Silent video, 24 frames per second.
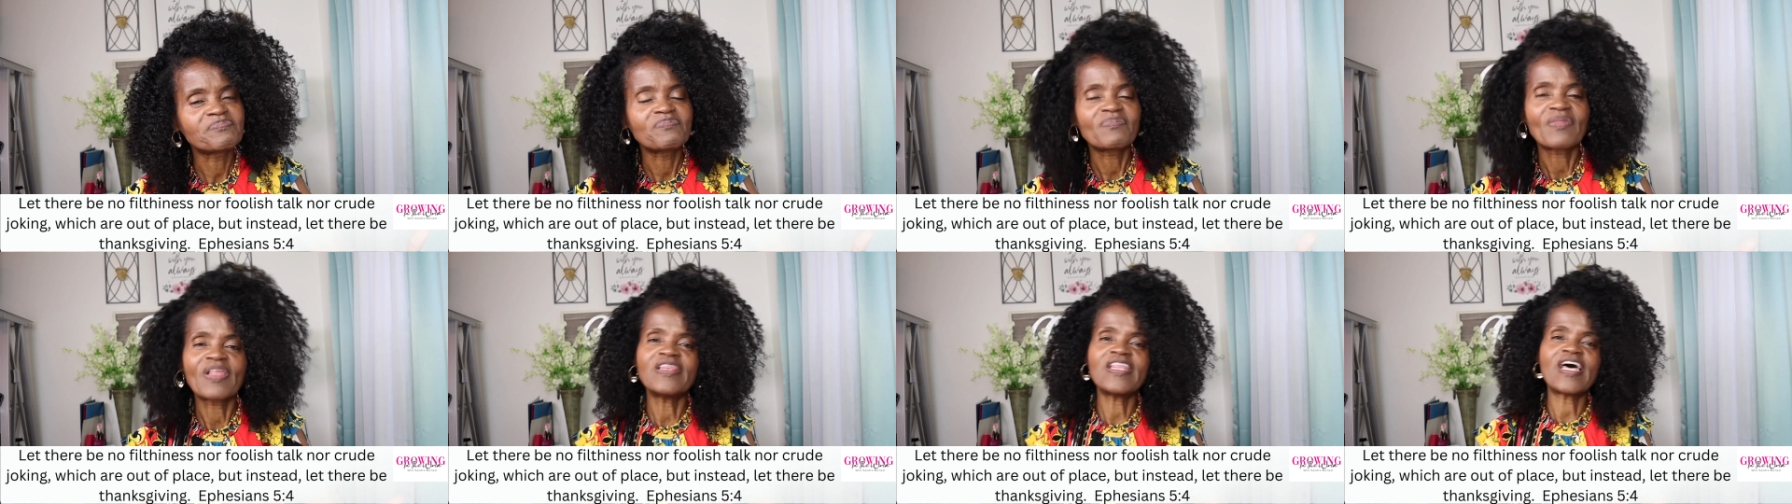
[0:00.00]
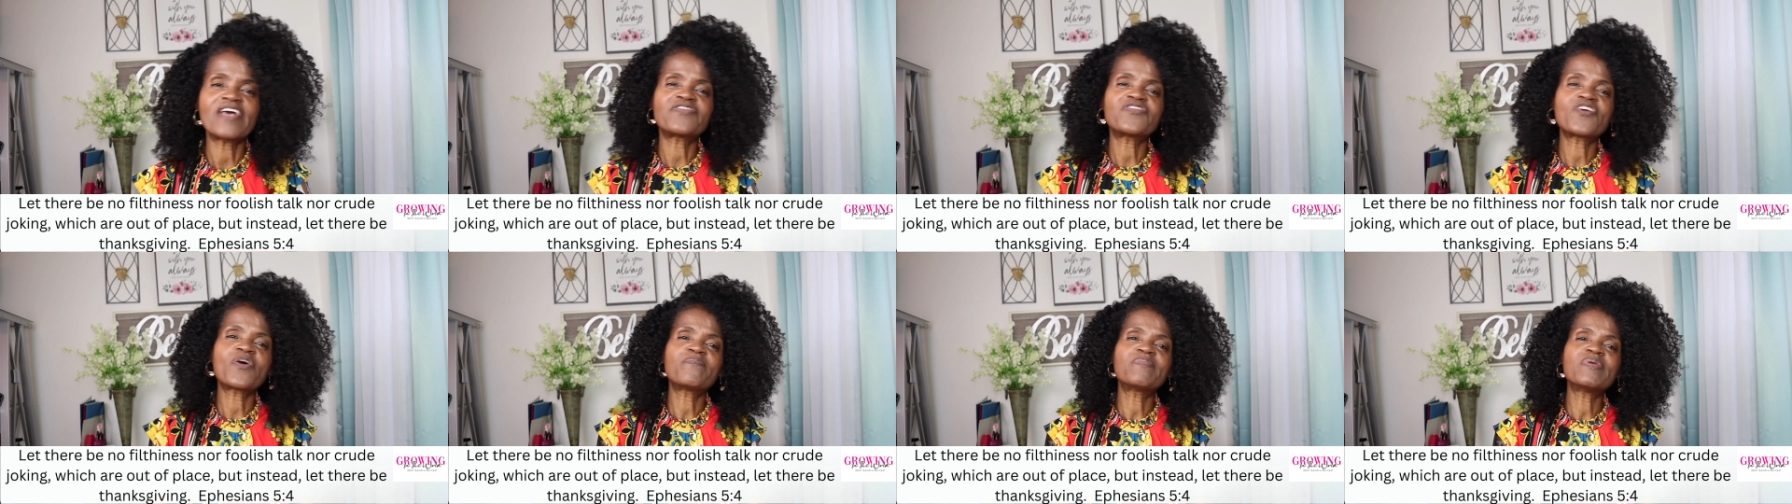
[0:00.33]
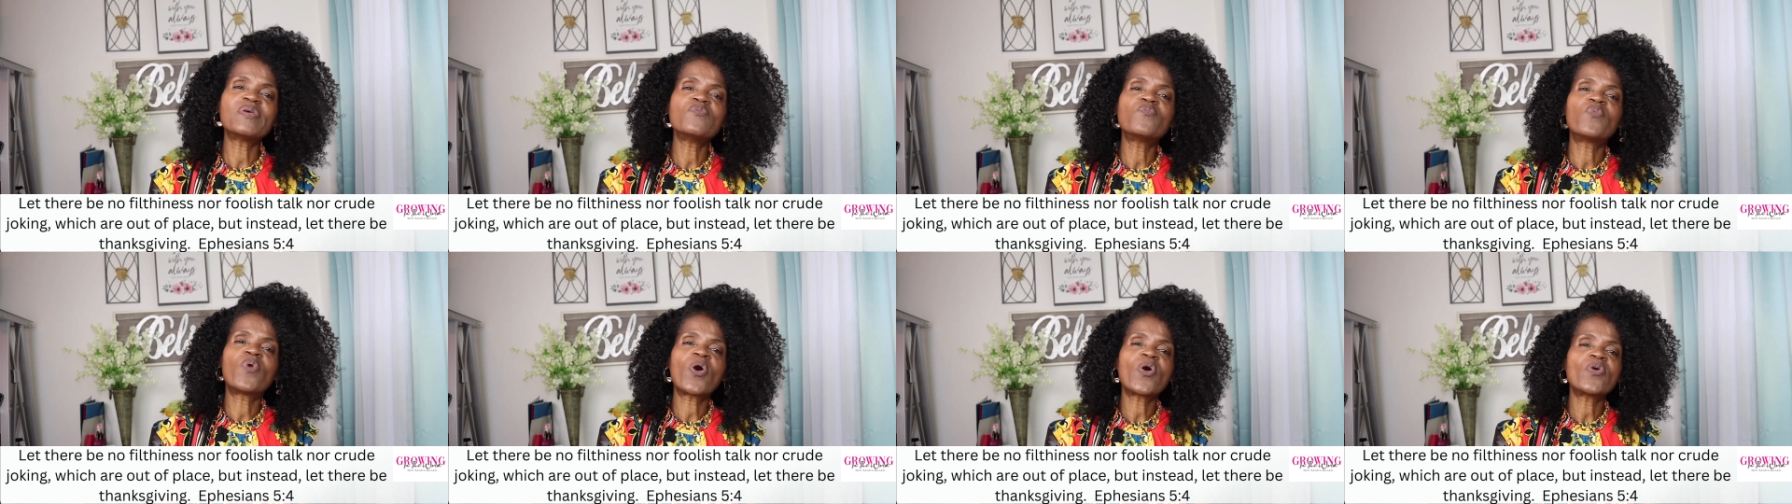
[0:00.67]
Let there
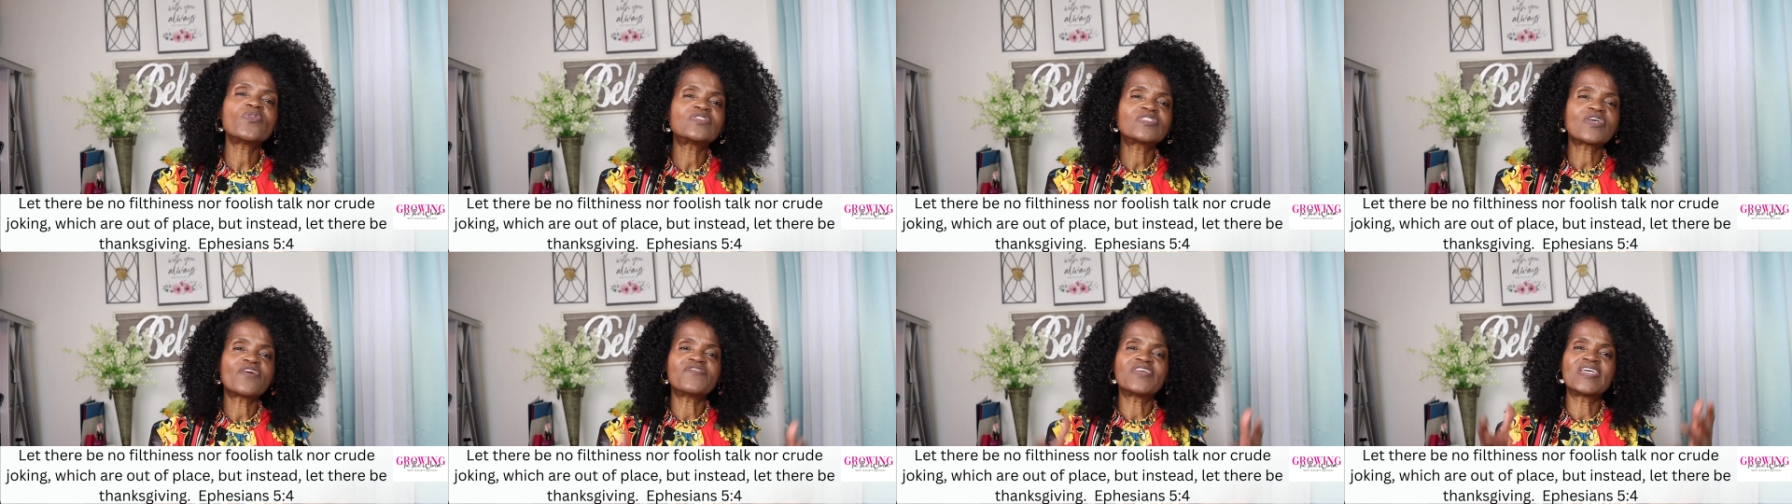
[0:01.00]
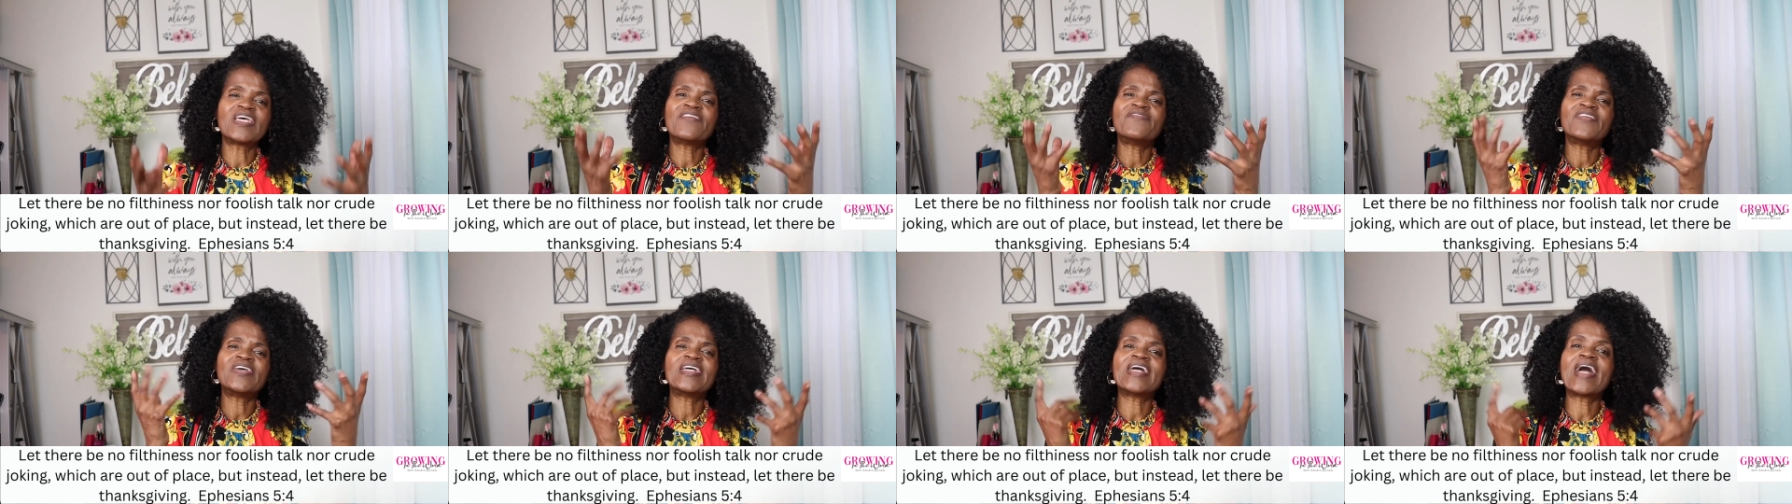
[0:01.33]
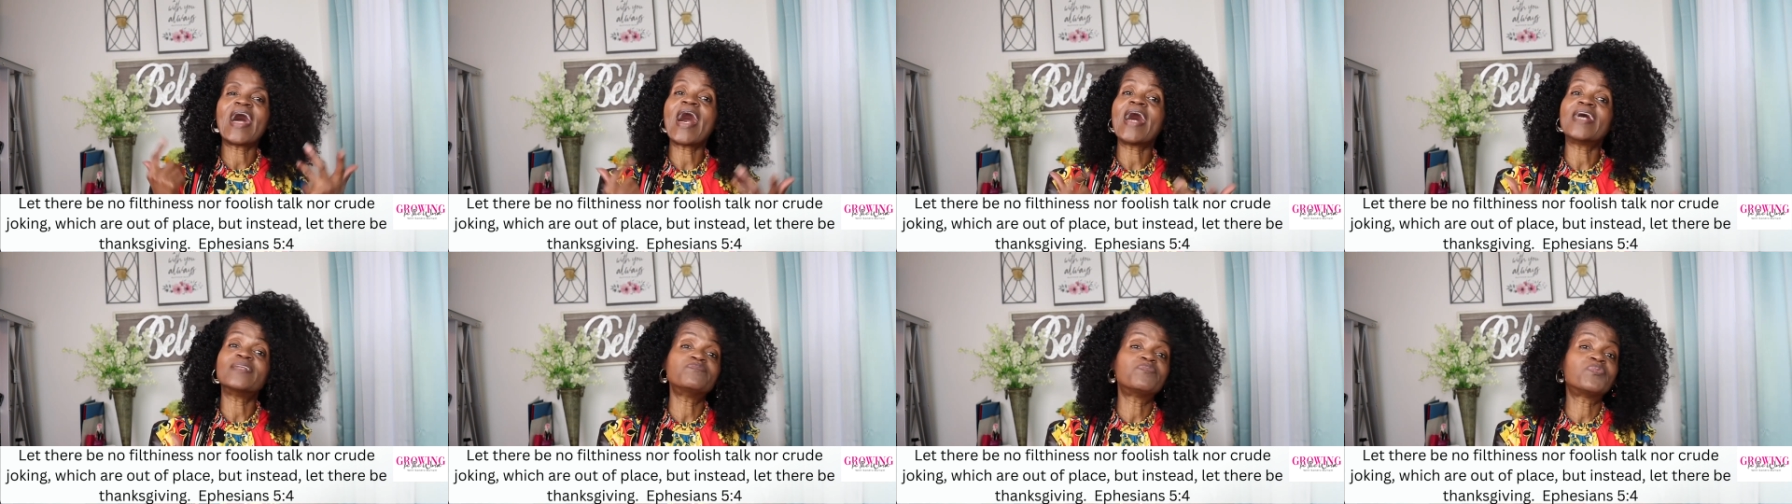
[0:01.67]
be words of giving
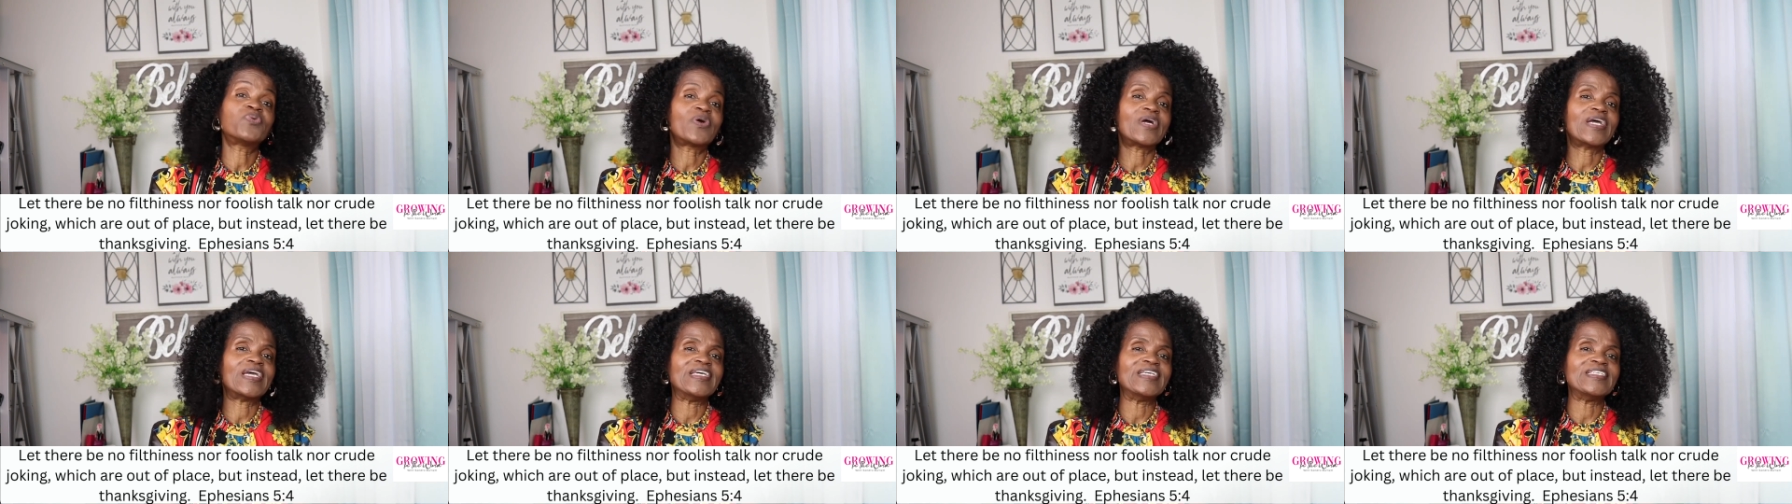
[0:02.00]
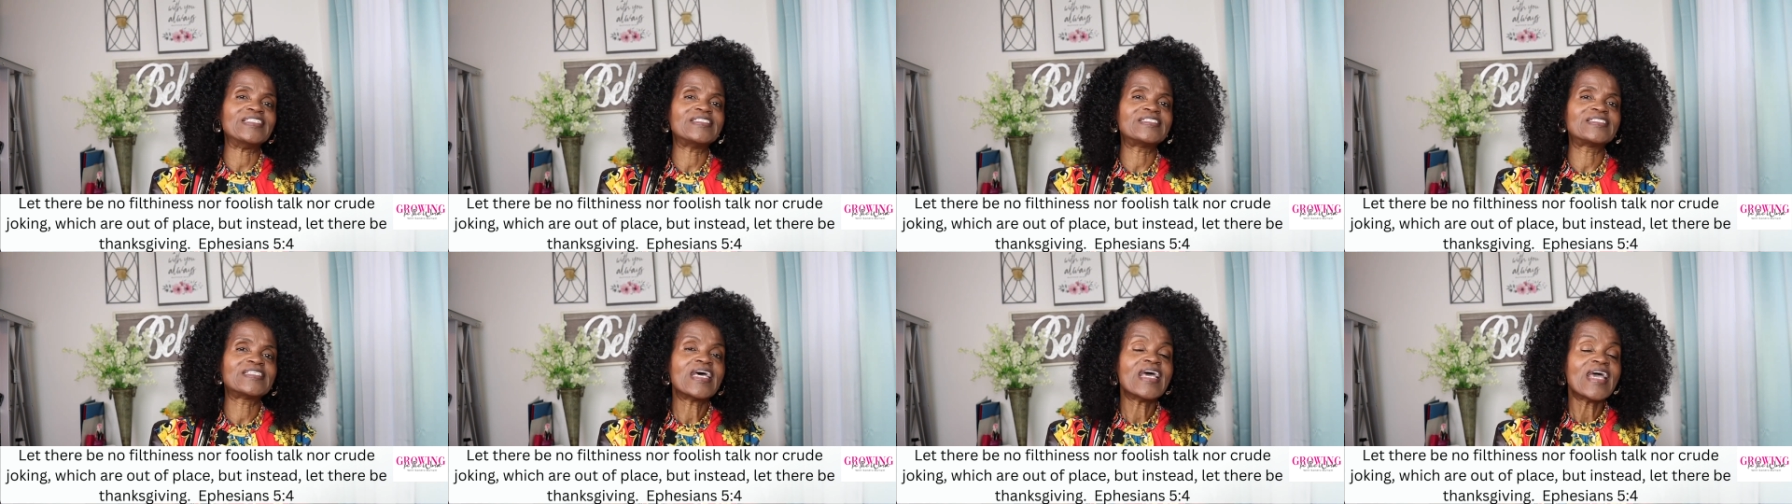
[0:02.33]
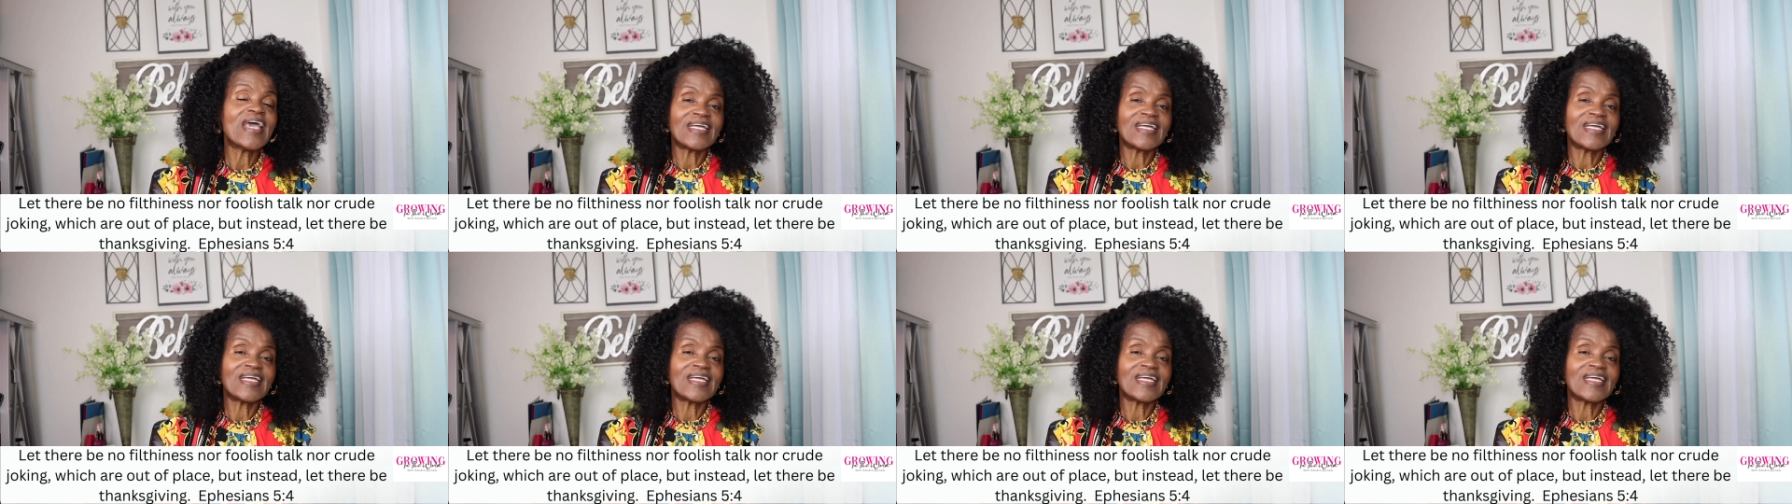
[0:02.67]
God praise.